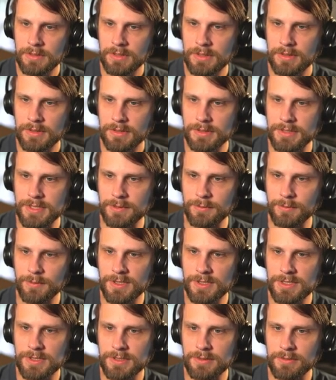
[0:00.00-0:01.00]
let's see,
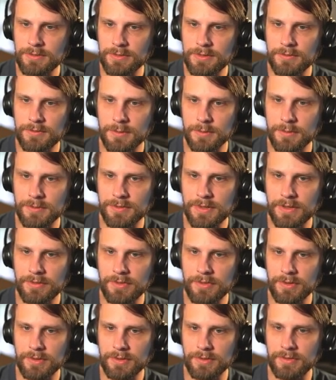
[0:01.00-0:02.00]
one, two, three, four, five,
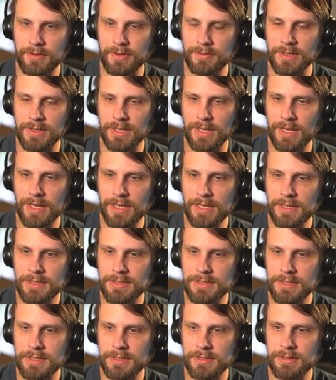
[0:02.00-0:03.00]
six, seven,
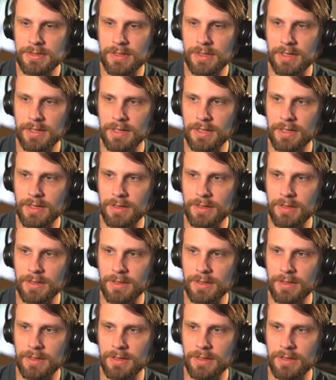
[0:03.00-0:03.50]
eight, uh,